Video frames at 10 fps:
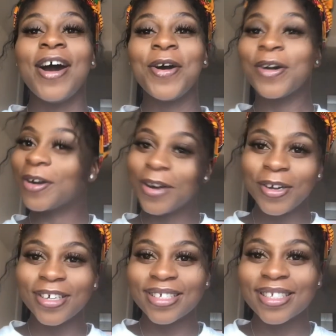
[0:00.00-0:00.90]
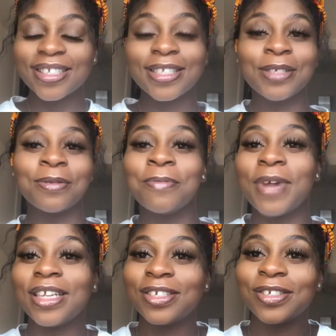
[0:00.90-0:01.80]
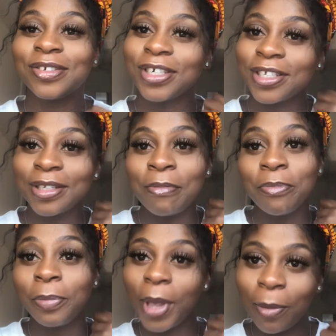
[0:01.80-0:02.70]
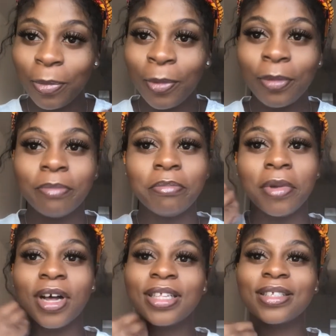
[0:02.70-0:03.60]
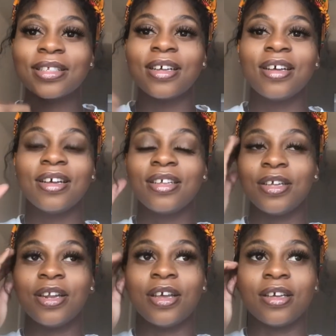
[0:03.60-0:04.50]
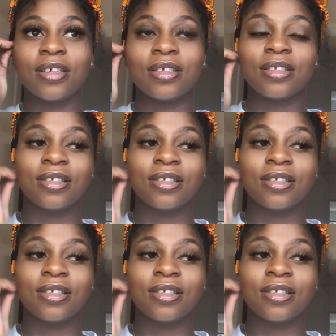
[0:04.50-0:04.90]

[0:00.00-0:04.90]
Oh gosh, this one might just trigger some people, but you know,